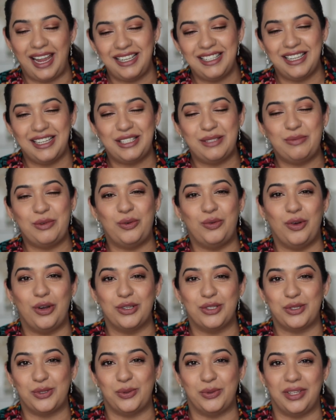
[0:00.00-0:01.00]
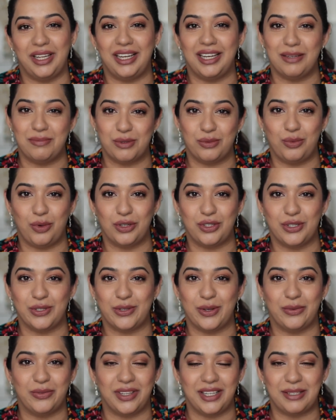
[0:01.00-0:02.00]
Next, let's move on to the lip
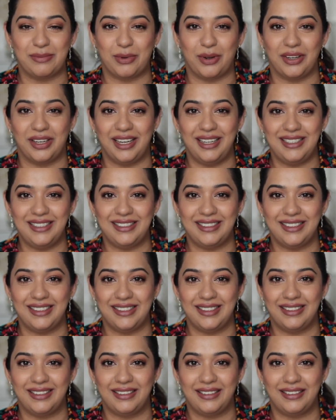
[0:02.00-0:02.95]
swatches of these products.